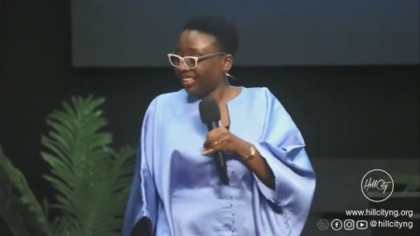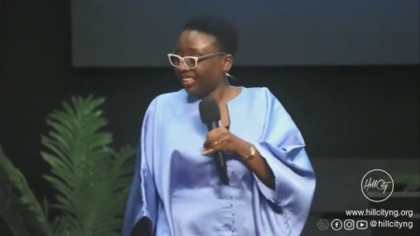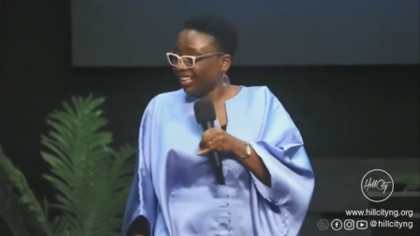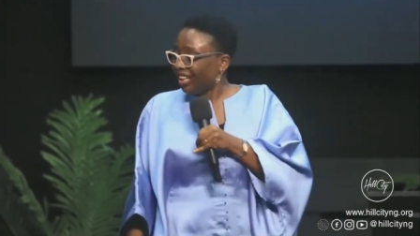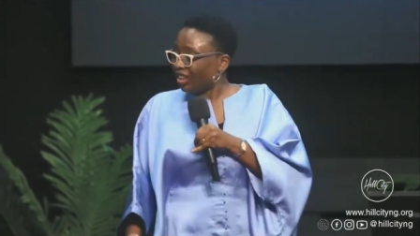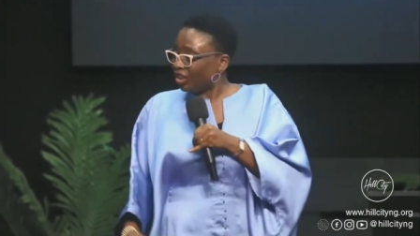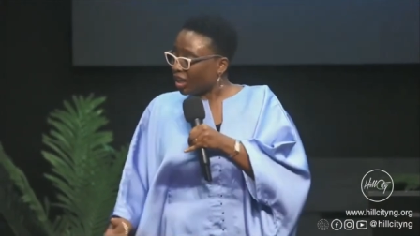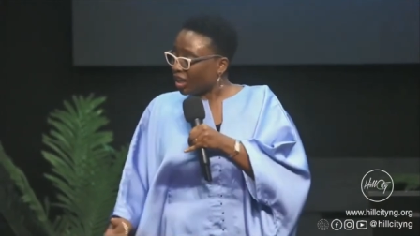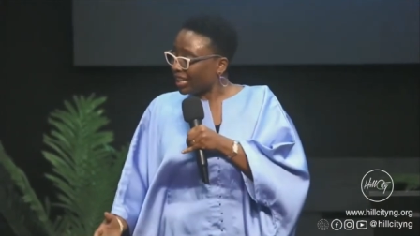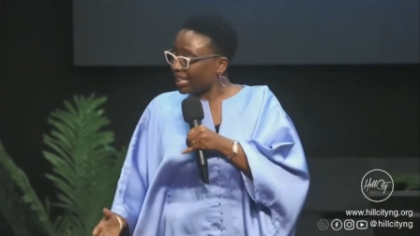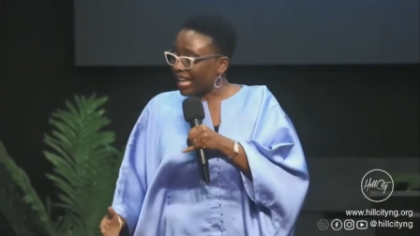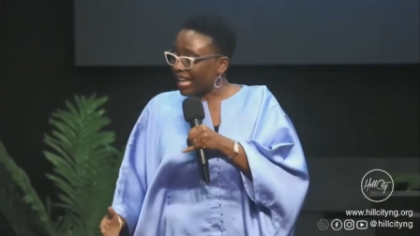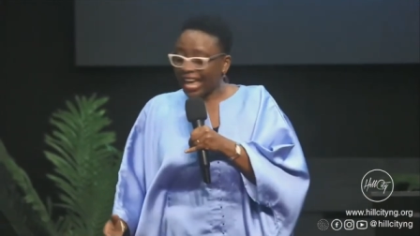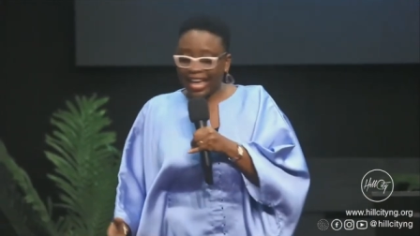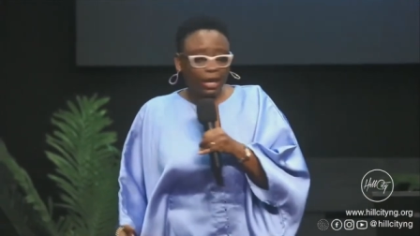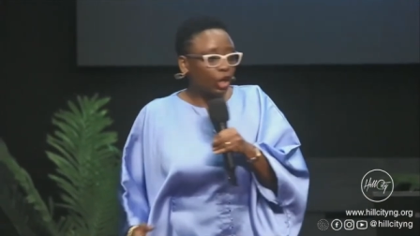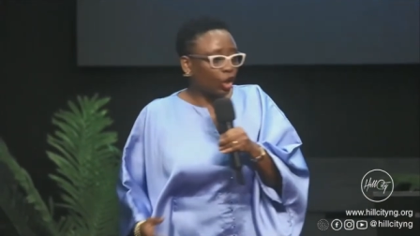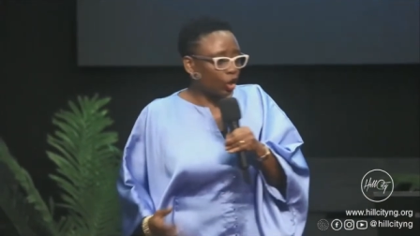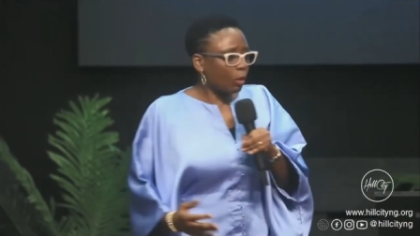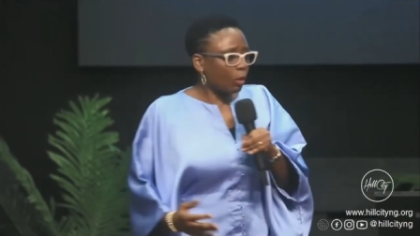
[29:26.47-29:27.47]
You're like,
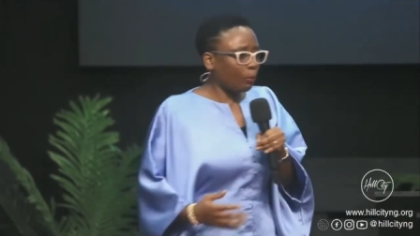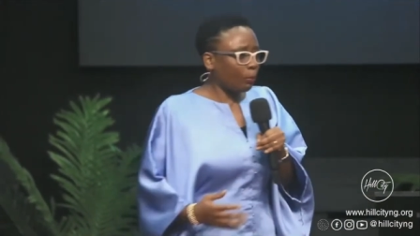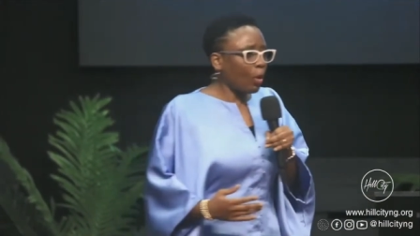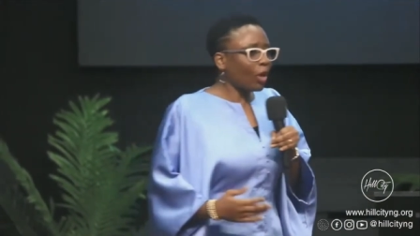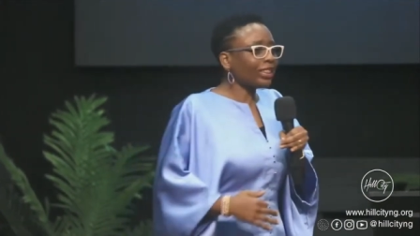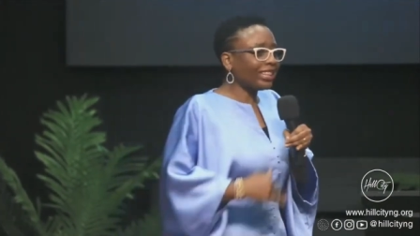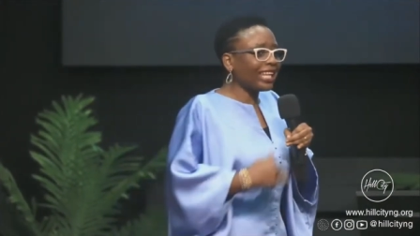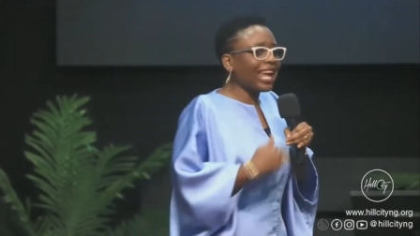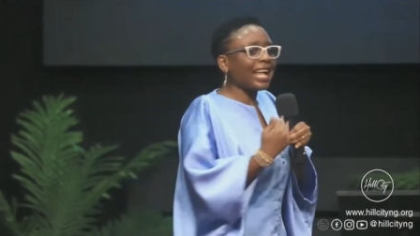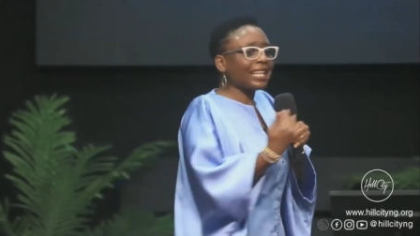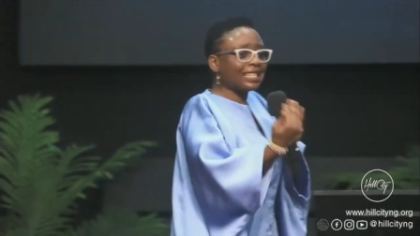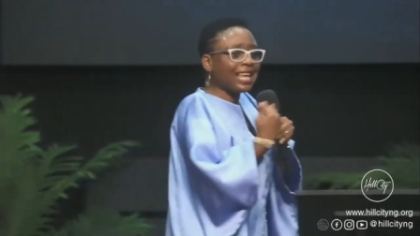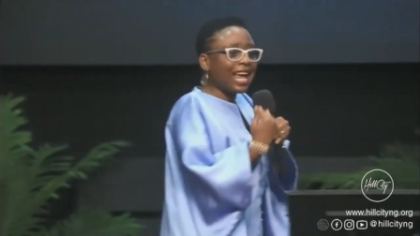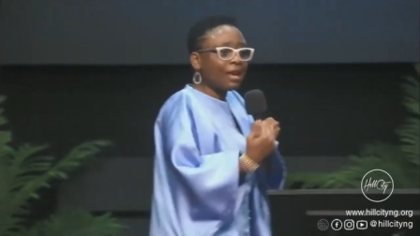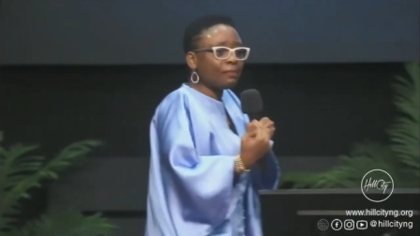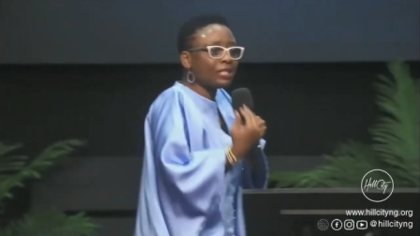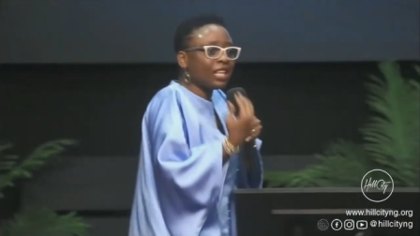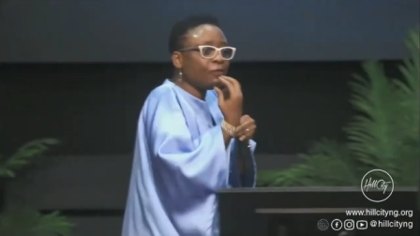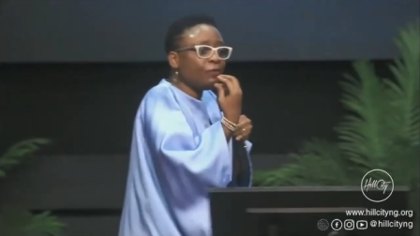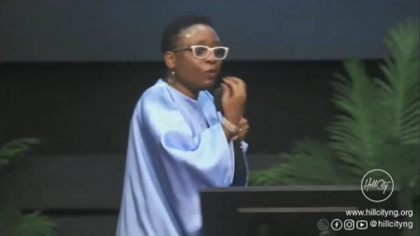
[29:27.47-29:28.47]
but there are
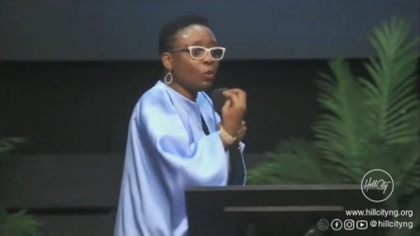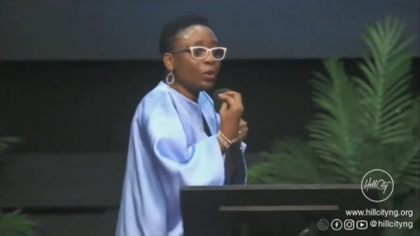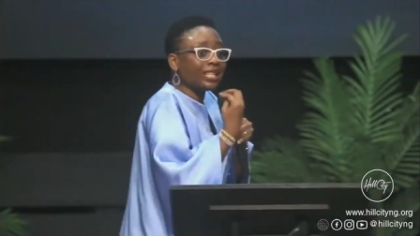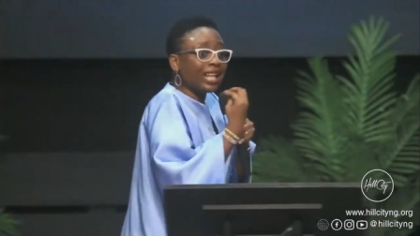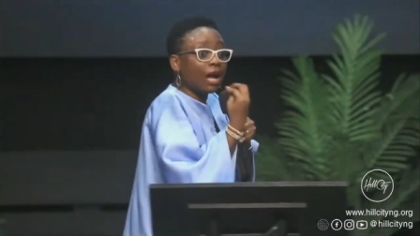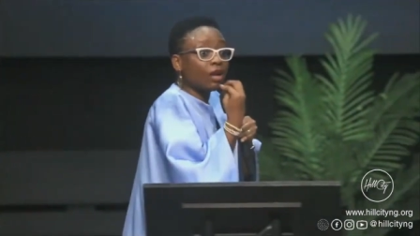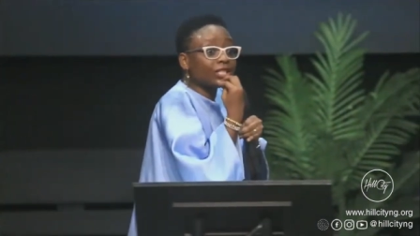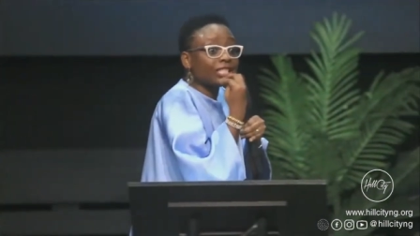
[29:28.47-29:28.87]
times, even without